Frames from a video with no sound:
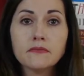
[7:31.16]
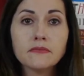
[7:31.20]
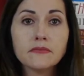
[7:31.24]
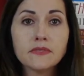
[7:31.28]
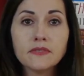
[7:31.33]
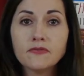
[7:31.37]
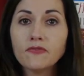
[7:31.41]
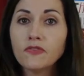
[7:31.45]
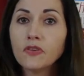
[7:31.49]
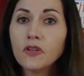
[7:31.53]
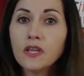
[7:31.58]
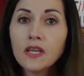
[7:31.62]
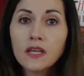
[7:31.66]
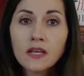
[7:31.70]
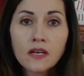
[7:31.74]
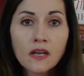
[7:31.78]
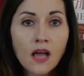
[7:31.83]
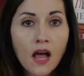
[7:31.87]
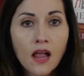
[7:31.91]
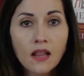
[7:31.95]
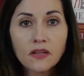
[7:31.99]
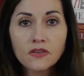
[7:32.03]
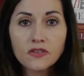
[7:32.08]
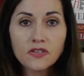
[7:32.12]
Fully
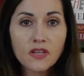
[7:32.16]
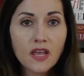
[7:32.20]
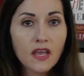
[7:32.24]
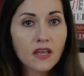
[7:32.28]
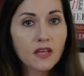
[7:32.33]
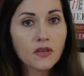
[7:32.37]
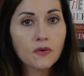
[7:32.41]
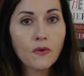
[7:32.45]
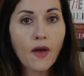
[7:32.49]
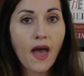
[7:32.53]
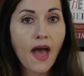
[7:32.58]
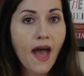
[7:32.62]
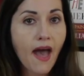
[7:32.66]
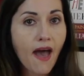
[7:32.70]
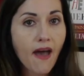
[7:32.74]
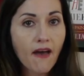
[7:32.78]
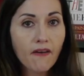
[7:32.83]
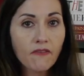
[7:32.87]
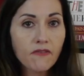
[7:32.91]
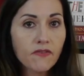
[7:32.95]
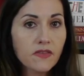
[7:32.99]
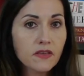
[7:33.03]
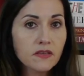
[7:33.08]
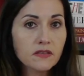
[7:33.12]
acknowledge that you
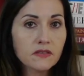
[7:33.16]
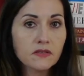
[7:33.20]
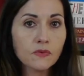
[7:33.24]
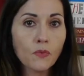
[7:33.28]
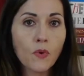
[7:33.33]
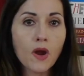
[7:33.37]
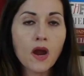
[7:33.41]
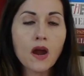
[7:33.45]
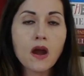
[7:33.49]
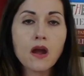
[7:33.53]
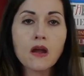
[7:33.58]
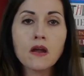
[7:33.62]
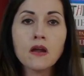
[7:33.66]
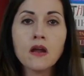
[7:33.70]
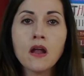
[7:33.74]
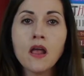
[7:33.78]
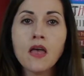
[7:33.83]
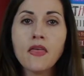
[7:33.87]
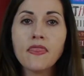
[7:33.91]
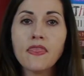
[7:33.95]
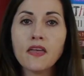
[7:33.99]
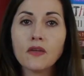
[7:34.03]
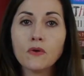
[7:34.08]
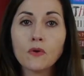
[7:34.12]
have this square,
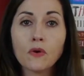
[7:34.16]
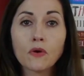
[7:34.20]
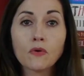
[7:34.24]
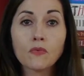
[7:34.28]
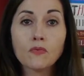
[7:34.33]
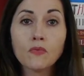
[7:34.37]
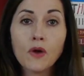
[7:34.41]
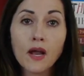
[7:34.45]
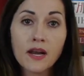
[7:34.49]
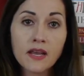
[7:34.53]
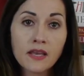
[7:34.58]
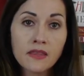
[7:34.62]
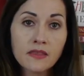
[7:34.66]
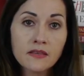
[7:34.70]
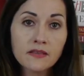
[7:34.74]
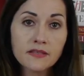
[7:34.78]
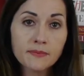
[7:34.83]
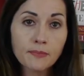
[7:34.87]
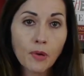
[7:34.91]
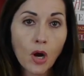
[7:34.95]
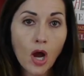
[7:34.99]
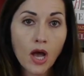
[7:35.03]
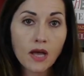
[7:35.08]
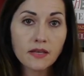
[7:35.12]
that you are running this
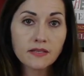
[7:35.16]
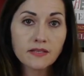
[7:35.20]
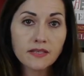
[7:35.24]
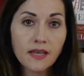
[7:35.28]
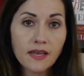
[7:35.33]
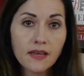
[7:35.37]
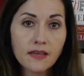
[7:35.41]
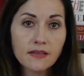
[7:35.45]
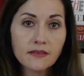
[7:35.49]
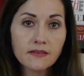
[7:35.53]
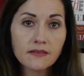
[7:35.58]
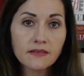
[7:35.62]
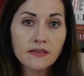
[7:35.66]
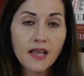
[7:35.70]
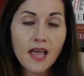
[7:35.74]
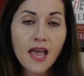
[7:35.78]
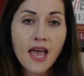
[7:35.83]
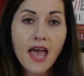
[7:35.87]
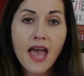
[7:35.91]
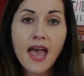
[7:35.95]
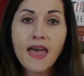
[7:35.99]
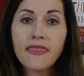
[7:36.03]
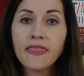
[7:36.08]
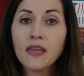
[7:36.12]
process,
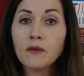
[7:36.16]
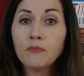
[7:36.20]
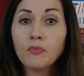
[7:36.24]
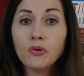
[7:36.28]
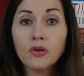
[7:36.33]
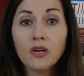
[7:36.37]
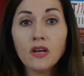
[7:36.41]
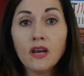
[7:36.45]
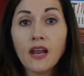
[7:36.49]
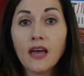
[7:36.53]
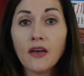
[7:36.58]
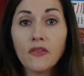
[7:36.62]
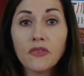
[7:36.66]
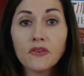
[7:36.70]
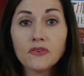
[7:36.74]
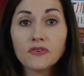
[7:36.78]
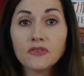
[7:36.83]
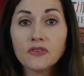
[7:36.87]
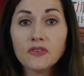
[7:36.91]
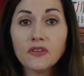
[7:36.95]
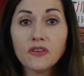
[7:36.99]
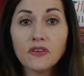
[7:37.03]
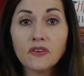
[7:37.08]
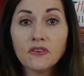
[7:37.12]
and then put it out there
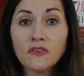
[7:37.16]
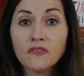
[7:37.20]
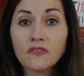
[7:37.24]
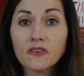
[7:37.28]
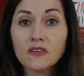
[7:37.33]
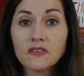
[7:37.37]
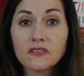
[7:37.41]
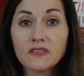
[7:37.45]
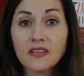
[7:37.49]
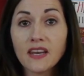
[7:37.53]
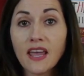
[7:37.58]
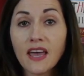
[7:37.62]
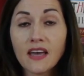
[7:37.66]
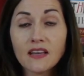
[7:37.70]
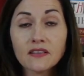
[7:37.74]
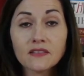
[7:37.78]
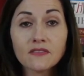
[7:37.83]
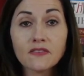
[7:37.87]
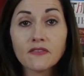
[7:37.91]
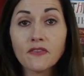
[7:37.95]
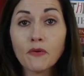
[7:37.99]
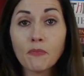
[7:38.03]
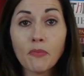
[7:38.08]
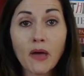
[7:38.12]
to the universe and
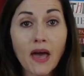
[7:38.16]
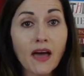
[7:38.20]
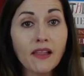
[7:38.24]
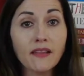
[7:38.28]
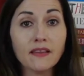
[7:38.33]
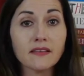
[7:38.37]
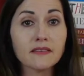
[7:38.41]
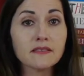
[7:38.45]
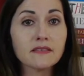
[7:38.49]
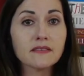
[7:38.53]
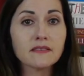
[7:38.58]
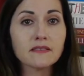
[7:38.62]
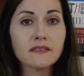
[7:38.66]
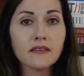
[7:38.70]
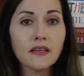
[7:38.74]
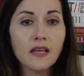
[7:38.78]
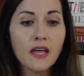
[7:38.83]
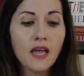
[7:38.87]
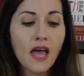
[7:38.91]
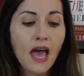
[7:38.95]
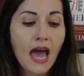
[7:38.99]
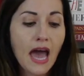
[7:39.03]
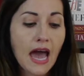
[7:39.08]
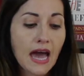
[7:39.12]
ask for balance.
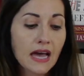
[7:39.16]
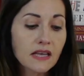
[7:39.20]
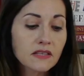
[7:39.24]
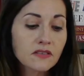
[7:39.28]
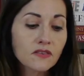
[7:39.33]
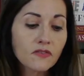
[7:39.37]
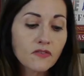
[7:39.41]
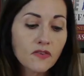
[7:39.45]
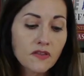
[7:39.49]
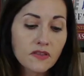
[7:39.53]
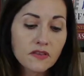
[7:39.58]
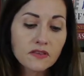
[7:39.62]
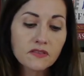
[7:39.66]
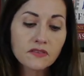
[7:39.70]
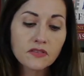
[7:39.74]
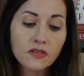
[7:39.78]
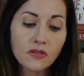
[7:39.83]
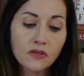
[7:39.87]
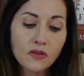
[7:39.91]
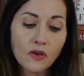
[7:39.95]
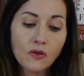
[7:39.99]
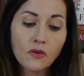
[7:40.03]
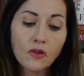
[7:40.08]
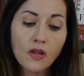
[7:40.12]
Ask for this to
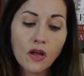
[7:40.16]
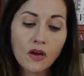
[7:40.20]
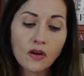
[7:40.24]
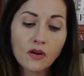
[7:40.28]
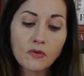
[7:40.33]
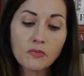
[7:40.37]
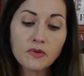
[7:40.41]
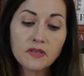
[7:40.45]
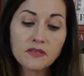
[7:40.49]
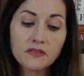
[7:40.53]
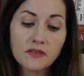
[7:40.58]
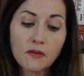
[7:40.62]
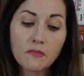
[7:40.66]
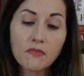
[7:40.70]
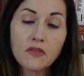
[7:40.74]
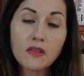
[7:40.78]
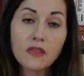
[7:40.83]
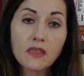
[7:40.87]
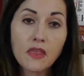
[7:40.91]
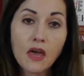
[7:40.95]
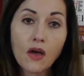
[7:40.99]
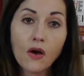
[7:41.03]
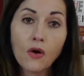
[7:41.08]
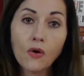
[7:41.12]
no longer be
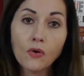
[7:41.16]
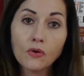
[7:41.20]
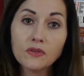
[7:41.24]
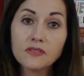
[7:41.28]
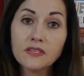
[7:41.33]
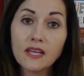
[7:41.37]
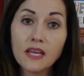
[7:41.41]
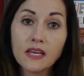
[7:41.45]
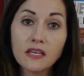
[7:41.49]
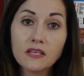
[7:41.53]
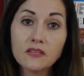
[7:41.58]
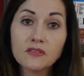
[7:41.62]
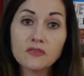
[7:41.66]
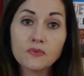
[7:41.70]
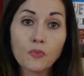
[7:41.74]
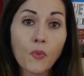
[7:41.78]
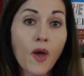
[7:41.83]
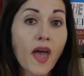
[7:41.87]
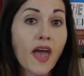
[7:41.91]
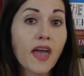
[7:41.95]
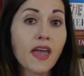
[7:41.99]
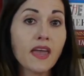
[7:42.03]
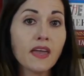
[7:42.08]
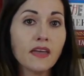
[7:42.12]
something that holds any
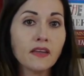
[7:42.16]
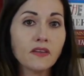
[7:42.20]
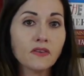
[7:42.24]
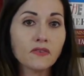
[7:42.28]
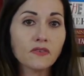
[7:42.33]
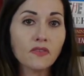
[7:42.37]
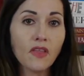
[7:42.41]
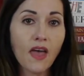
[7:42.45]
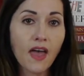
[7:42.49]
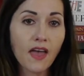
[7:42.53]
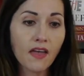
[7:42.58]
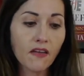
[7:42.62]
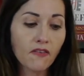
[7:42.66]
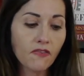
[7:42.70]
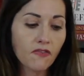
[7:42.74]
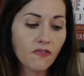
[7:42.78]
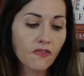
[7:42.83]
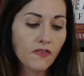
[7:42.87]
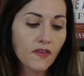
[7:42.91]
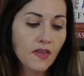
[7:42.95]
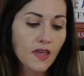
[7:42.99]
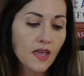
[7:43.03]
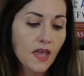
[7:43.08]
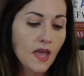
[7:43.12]
sway in your
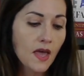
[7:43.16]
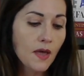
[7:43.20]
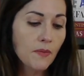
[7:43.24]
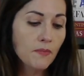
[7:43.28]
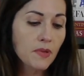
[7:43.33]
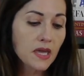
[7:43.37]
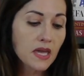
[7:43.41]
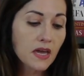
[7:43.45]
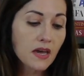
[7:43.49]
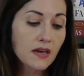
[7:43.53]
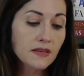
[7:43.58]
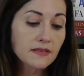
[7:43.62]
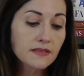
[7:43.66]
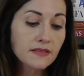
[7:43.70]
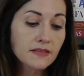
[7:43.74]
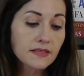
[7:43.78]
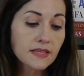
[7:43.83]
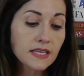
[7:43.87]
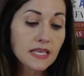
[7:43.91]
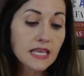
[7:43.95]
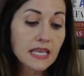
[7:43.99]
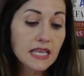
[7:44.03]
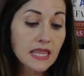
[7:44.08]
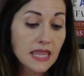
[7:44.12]
life, because
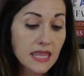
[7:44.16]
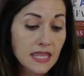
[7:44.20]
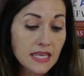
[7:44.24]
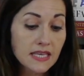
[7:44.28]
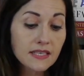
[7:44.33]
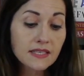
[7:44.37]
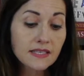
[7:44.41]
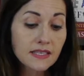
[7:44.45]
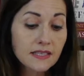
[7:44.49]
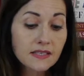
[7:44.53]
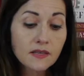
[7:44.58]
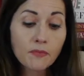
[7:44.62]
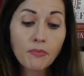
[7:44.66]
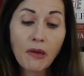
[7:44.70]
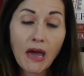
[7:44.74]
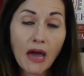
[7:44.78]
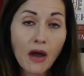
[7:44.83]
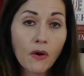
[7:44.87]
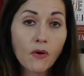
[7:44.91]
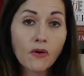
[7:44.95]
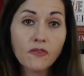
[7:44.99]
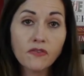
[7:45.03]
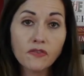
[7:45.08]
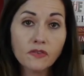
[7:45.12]
this is a
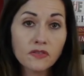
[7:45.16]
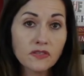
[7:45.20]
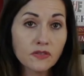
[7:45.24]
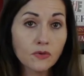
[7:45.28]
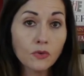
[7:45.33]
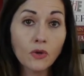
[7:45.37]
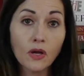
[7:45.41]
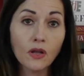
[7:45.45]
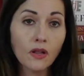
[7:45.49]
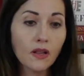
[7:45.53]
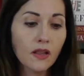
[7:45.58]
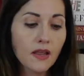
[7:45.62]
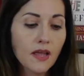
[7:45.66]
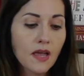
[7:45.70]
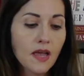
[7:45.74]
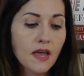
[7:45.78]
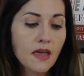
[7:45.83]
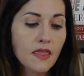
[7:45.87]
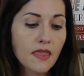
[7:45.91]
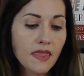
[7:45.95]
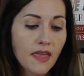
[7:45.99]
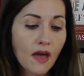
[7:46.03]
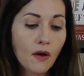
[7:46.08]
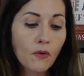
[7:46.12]
powerful tool
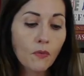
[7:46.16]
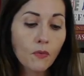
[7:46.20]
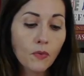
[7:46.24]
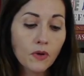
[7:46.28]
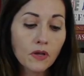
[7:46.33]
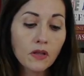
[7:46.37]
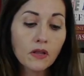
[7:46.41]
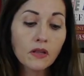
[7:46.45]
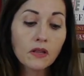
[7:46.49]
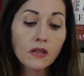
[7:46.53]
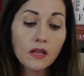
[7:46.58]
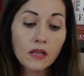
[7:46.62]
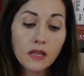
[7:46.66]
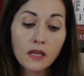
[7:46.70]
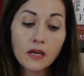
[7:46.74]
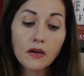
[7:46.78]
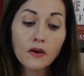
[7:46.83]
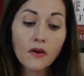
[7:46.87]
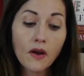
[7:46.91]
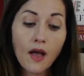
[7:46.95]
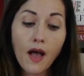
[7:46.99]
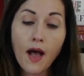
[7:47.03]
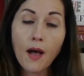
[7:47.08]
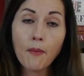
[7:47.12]
that will
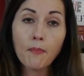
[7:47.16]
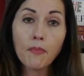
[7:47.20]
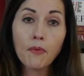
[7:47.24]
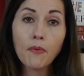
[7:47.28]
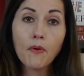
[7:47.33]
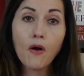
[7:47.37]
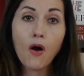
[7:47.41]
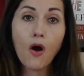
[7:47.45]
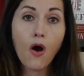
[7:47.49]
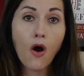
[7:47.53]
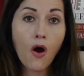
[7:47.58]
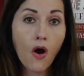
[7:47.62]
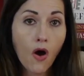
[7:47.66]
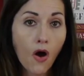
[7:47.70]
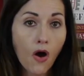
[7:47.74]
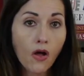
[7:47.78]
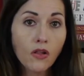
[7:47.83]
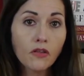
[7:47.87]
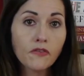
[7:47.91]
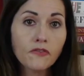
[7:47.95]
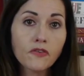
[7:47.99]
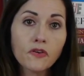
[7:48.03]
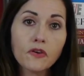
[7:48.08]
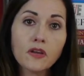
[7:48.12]
clear up
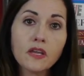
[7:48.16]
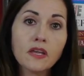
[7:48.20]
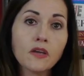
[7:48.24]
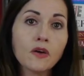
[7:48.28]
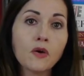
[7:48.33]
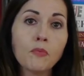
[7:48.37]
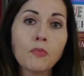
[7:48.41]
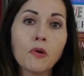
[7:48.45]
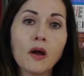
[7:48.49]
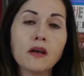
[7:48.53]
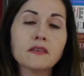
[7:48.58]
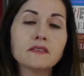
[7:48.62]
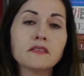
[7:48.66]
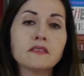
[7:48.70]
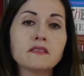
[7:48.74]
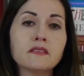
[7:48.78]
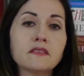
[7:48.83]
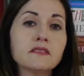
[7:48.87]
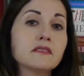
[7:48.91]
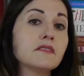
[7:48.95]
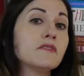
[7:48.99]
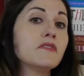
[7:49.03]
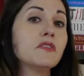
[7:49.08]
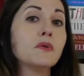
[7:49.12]
all of your ego
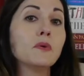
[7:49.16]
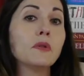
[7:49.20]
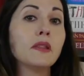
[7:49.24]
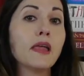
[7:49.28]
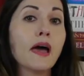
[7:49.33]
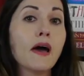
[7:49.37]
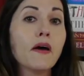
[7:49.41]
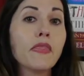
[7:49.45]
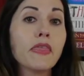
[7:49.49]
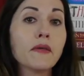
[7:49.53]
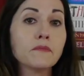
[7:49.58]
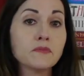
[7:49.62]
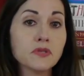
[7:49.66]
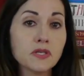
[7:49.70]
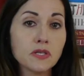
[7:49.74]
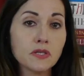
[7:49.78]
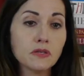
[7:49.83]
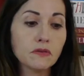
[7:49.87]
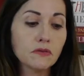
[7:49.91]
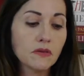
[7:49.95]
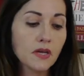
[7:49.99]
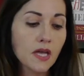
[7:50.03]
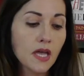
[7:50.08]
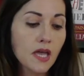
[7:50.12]
processes if you allow them
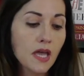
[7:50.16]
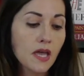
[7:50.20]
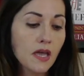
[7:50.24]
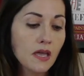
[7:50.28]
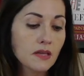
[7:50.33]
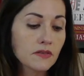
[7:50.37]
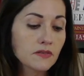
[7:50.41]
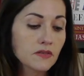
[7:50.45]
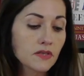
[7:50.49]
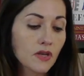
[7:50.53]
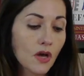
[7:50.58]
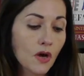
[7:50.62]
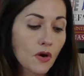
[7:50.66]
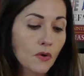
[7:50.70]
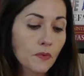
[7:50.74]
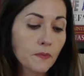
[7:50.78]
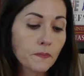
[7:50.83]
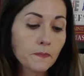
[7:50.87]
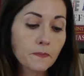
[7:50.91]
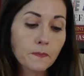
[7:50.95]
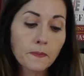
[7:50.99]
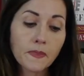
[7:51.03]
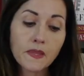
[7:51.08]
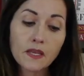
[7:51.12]
to.
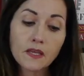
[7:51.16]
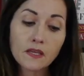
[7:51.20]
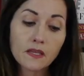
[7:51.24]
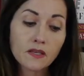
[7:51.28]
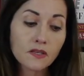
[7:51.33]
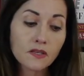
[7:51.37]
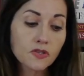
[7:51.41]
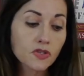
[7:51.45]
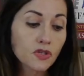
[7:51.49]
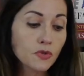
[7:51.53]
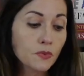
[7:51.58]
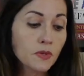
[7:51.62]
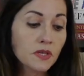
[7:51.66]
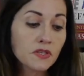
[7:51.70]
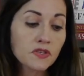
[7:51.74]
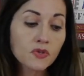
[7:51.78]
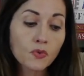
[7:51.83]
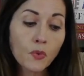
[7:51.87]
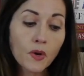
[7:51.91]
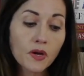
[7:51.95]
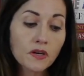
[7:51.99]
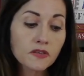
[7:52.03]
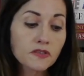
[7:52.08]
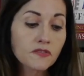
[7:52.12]
So doing
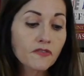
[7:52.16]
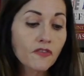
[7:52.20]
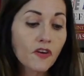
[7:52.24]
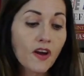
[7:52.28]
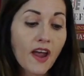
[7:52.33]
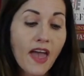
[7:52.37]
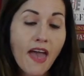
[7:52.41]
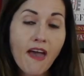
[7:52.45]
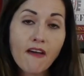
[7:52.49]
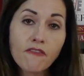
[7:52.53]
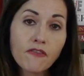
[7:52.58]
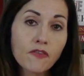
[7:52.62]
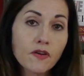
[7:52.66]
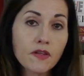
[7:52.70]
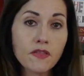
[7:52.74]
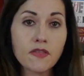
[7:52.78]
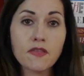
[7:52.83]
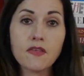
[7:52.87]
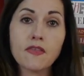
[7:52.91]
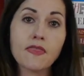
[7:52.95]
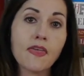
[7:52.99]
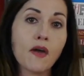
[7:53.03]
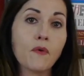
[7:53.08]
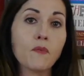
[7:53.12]
squares for
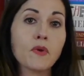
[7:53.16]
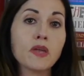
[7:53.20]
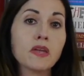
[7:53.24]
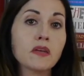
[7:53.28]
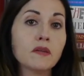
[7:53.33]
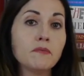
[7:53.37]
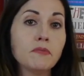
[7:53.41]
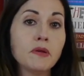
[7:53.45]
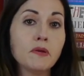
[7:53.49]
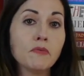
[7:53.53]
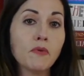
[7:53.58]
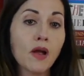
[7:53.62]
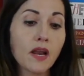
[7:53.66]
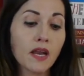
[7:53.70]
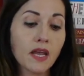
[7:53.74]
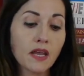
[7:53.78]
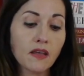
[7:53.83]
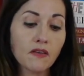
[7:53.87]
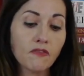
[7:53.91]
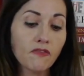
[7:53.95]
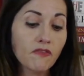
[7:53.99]
everything that we could be running.